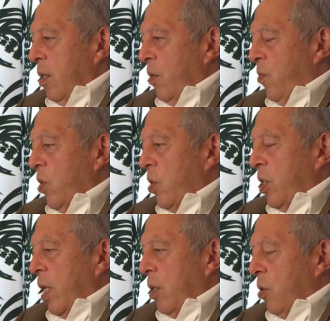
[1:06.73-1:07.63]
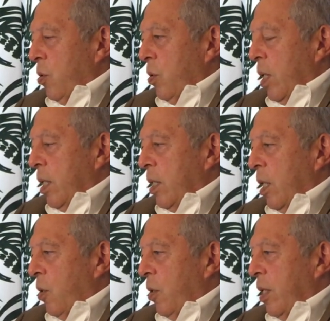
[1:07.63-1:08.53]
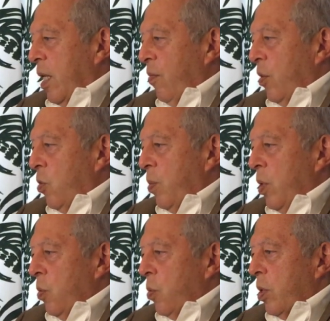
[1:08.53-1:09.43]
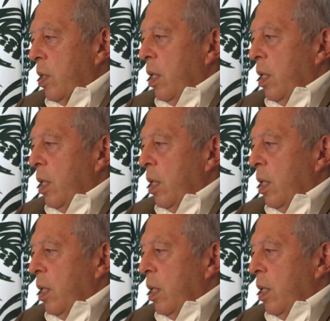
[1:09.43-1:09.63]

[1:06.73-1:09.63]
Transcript: and the first antipsychotic ever to be used.